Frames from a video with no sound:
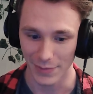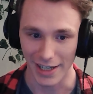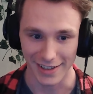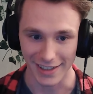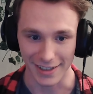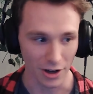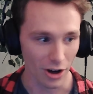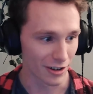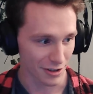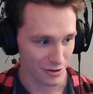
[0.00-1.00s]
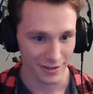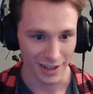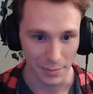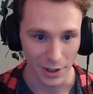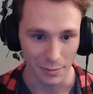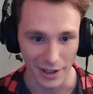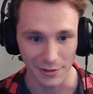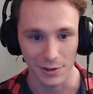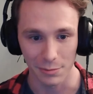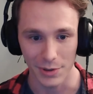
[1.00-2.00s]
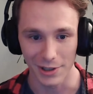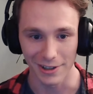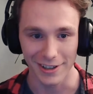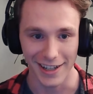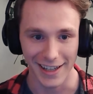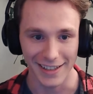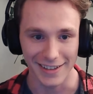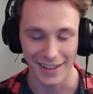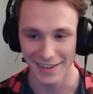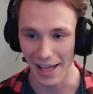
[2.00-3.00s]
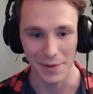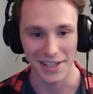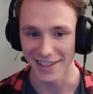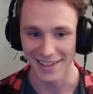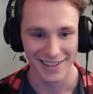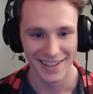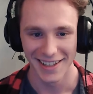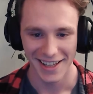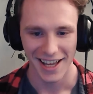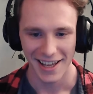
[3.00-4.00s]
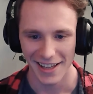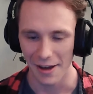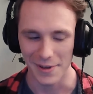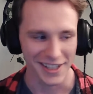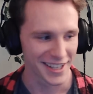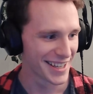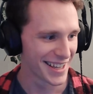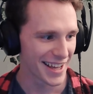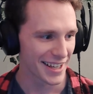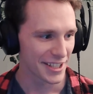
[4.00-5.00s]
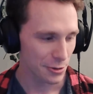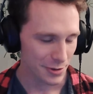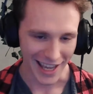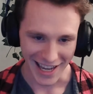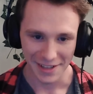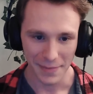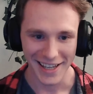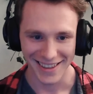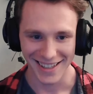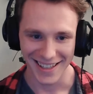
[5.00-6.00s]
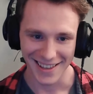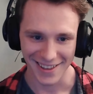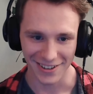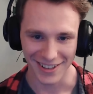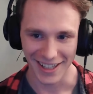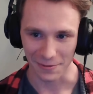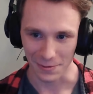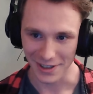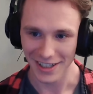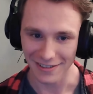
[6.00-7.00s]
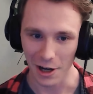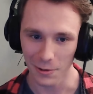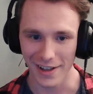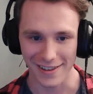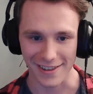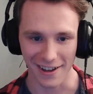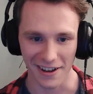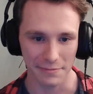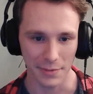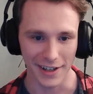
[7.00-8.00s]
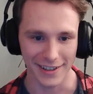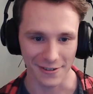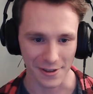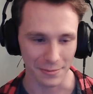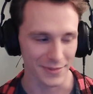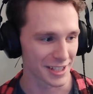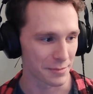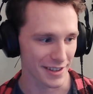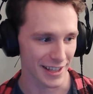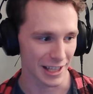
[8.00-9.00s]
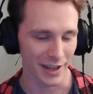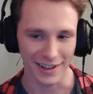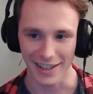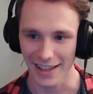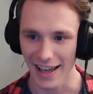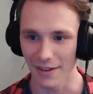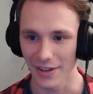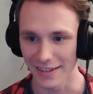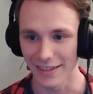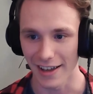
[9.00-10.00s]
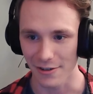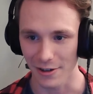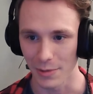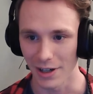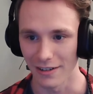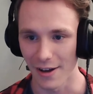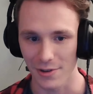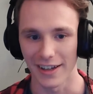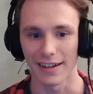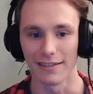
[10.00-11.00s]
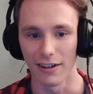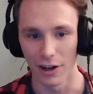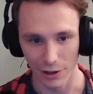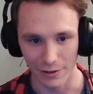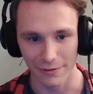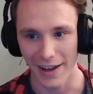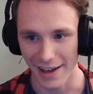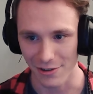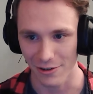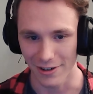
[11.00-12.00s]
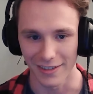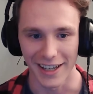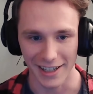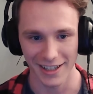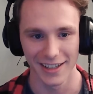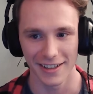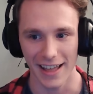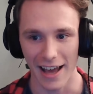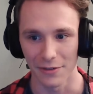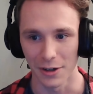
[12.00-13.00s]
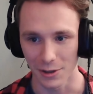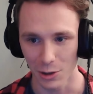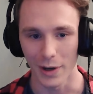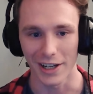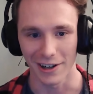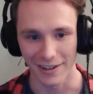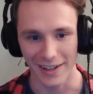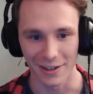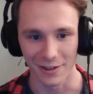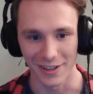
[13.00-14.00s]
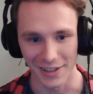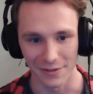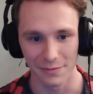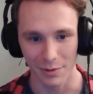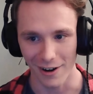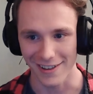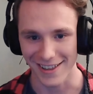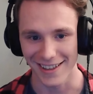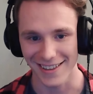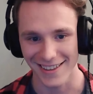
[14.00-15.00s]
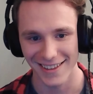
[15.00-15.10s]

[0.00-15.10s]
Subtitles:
yeah, then college, I built my own computer and that made it. I mean, you can make things on like really low end stuff, but there's something to be said about like having a nicer computer allows you like learn faster and like have a quicker iterative process.